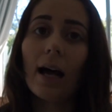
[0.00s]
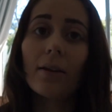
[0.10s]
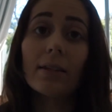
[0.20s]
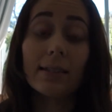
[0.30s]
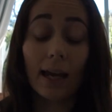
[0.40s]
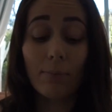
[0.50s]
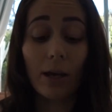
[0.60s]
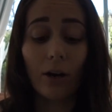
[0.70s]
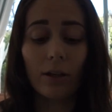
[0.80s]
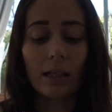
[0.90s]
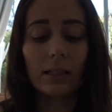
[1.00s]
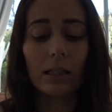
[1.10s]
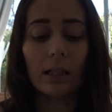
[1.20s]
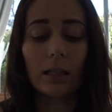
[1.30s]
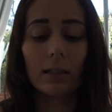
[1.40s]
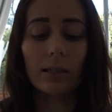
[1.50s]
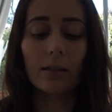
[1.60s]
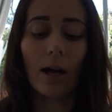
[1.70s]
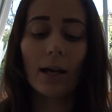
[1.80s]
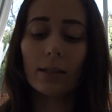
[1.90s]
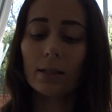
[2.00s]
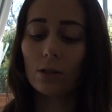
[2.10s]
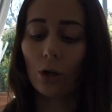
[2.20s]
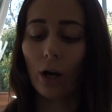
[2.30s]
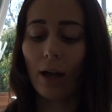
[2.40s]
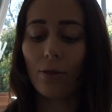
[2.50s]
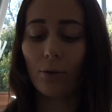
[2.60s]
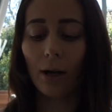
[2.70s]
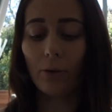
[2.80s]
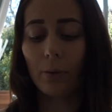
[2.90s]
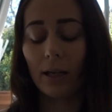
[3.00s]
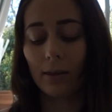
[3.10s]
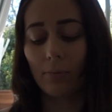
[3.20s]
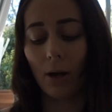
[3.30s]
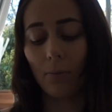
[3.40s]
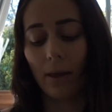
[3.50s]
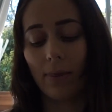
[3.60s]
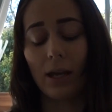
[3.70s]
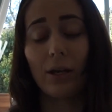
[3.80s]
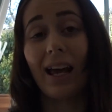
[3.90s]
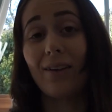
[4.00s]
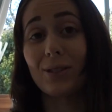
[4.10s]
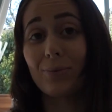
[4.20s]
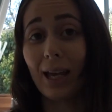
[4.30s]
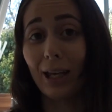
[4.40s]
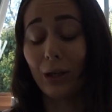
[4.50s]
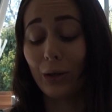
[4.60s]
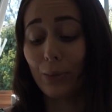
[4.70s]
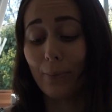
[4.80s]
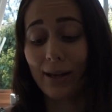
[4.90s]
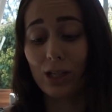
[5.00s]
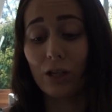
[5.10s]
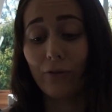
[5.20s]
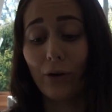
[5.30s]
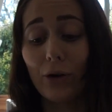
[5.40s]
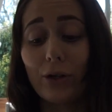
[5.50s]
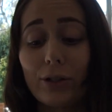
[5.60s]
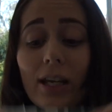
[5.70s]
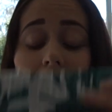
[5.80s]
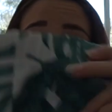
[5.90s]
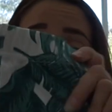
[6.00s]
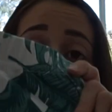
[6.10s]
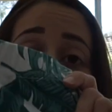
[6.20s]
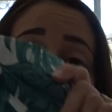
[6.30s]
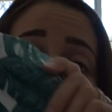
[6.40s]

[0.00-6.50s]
the same pair of these in his size, so I thought I would pick them up and they could have some like cute matching photos. And they're